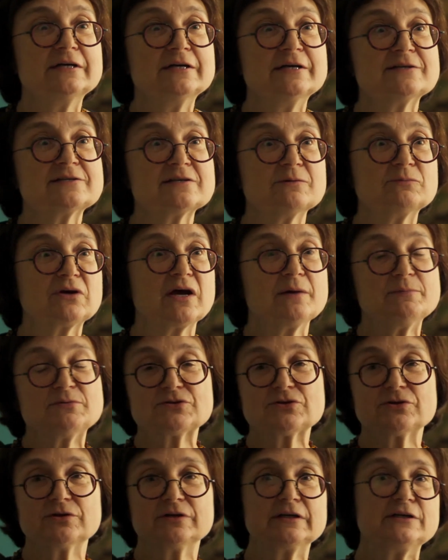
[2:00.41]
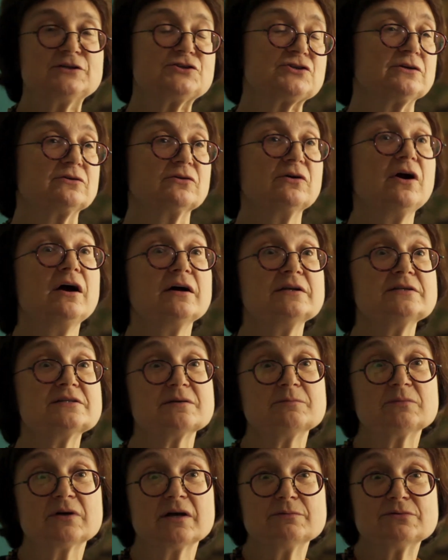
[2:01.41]
sometimes turning each other on,
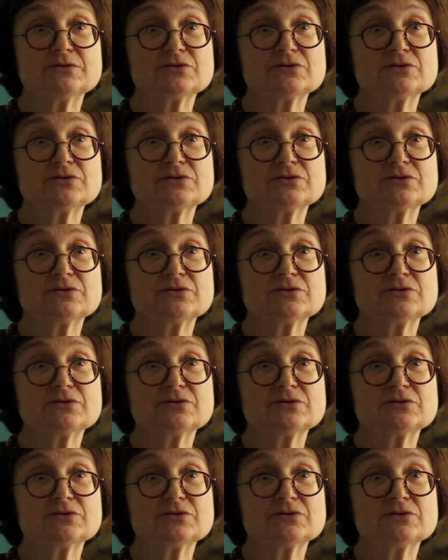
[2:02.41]
sometimes